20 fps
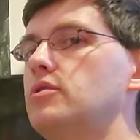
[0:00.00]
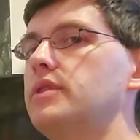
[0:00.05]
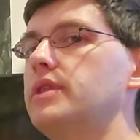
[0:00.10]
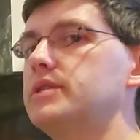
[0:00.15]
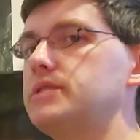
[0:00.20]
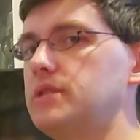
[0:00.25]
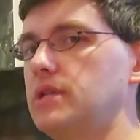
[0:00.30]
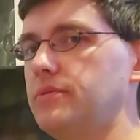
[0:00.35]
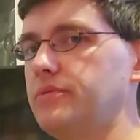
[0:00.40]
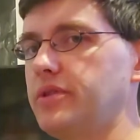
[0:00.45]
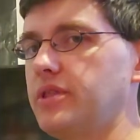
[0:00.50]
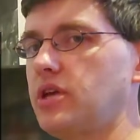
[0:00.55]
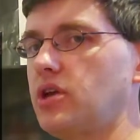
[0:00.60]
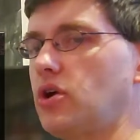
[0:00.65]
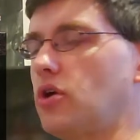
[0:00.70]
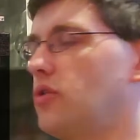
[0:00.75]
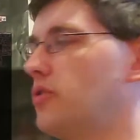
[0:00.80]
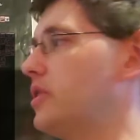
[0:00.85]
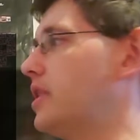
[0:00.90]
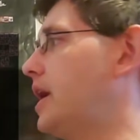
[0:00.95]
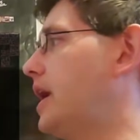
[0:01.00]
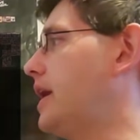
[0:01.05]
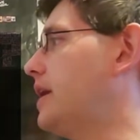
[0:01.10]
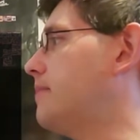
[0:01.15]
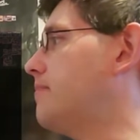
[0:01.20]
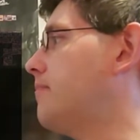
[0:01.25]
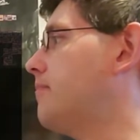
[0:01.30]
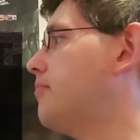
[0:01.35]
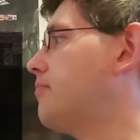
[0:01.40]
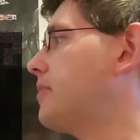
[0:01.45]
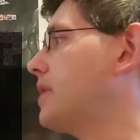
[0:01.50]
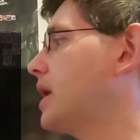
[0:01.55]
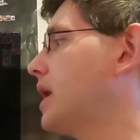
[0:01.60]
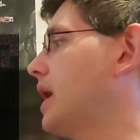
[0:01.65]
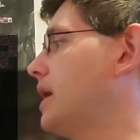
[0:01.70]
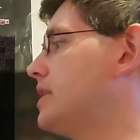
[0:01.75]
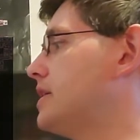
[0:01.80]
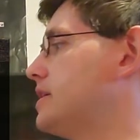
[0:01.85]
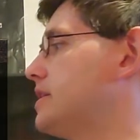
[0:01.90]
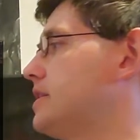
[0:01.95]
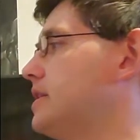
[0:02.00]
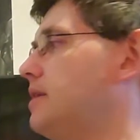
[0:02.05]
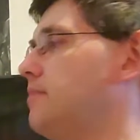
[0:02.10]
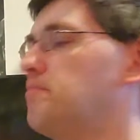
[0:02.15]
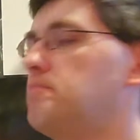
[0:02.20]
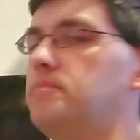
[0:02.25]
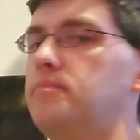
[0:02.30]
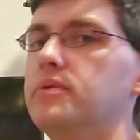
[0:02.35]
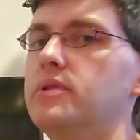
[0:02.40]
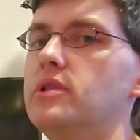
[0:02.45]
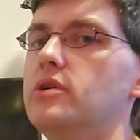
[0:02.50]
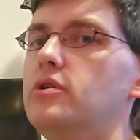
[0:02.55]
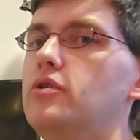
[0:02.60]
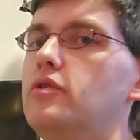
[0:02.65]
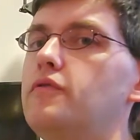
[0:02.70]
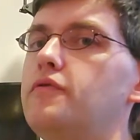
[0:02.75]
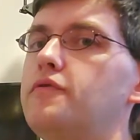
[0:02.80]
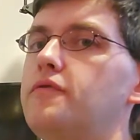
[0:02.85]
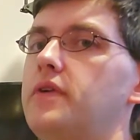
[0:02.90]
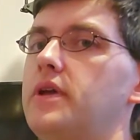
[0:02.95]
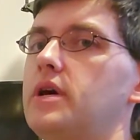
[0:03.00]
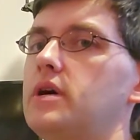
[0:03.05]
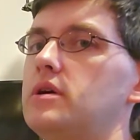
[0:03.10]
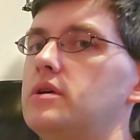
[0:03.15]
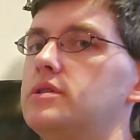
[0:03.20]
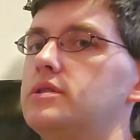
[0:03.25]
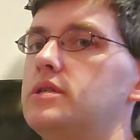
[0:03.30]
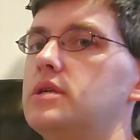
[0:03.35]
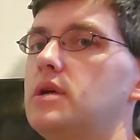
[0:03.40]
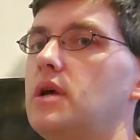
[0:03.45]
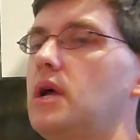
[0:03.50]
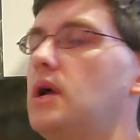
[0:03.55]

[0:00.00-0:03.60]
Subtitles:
That's the number of the code line. And then in the blue field,